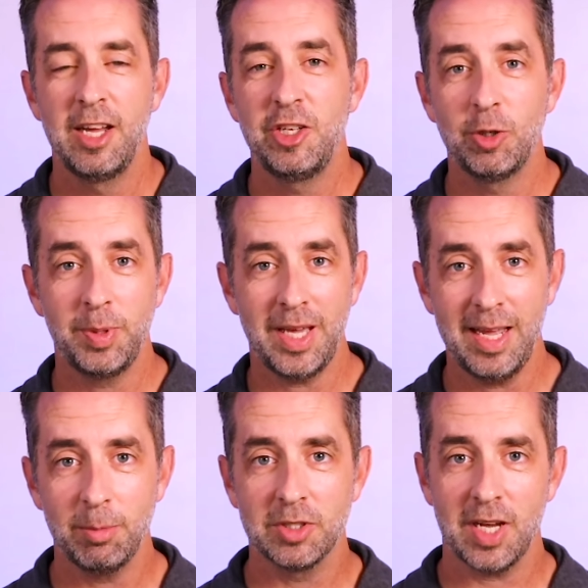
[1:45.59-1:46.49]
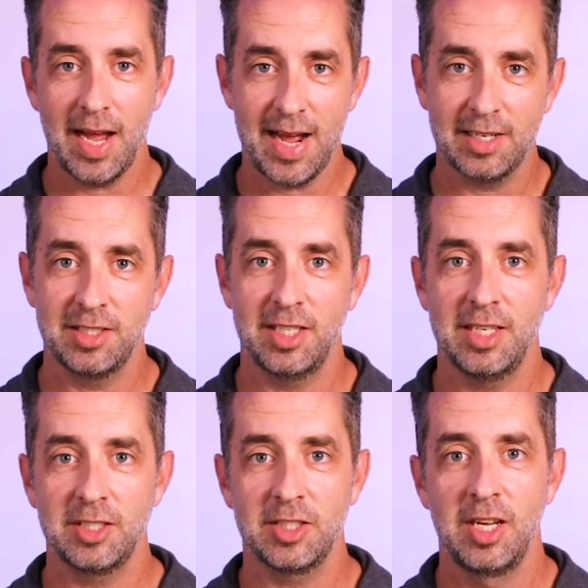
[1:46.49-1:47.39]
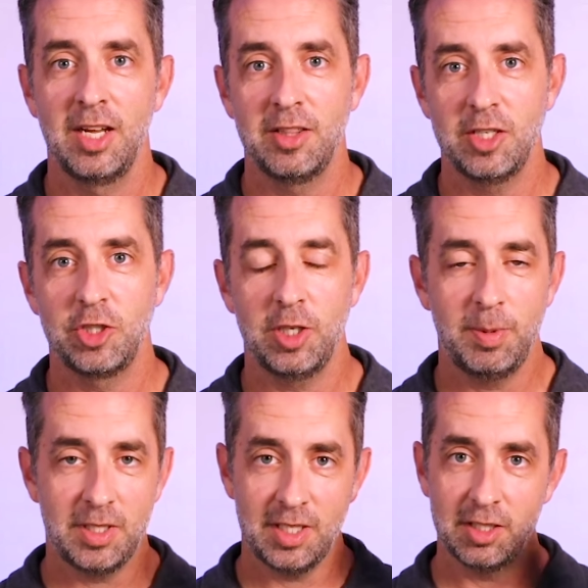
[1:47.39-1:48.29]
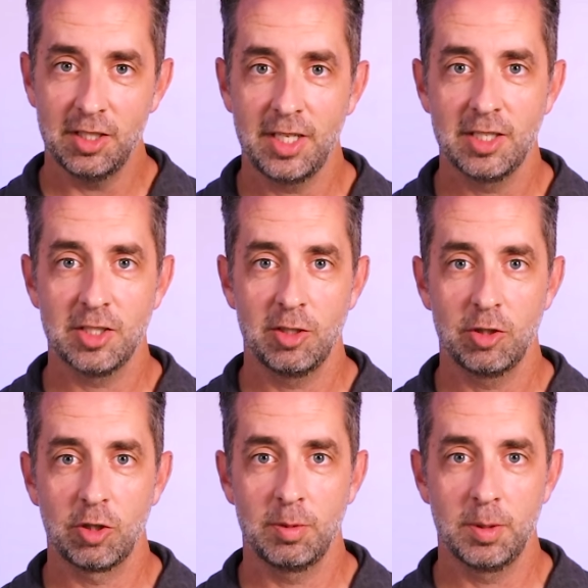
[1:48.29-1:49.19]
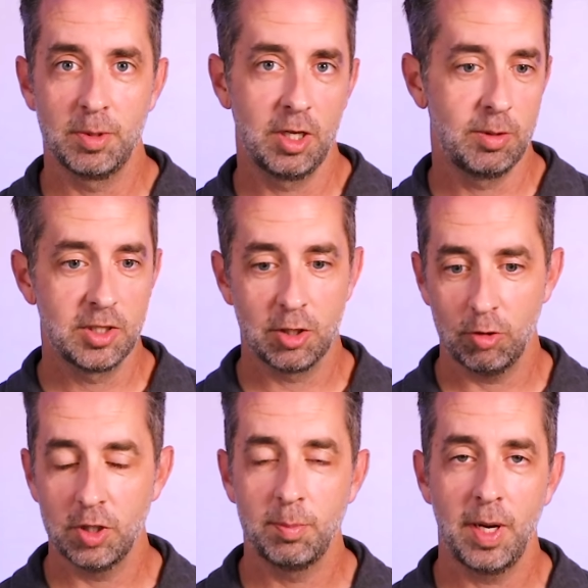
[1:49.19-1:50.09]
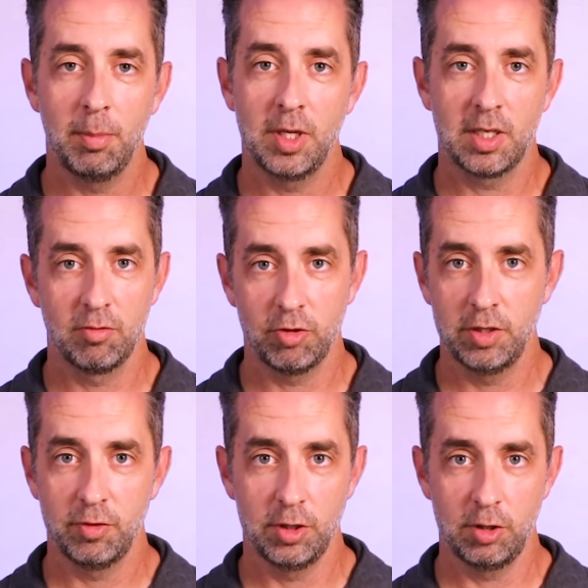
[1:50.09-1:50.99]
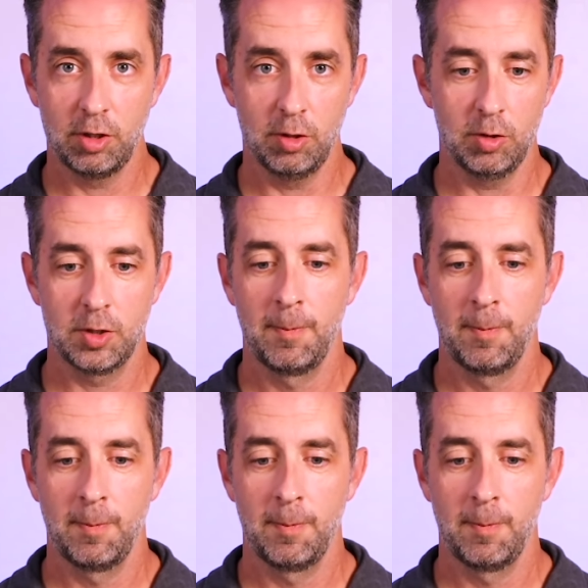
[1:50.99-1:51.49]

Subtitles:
You'll be able to access this GPT. The link is in the description below. It's totally public and free for you to use.